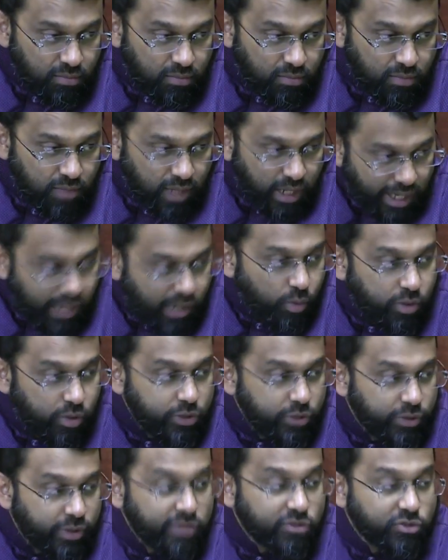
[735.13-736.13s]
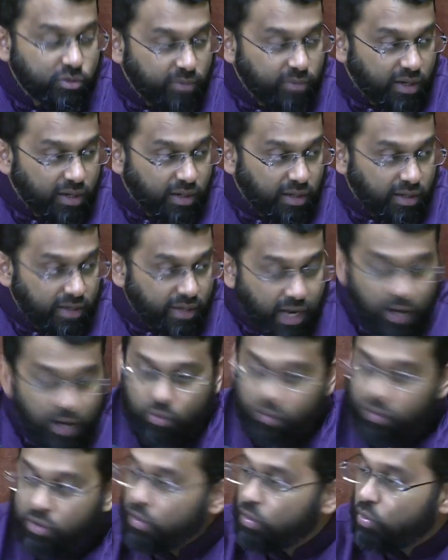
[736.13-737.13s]
How will you enter Mecca?
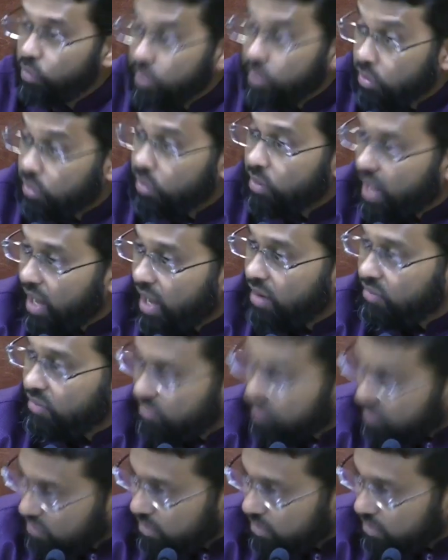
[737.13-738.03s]
Now we don't have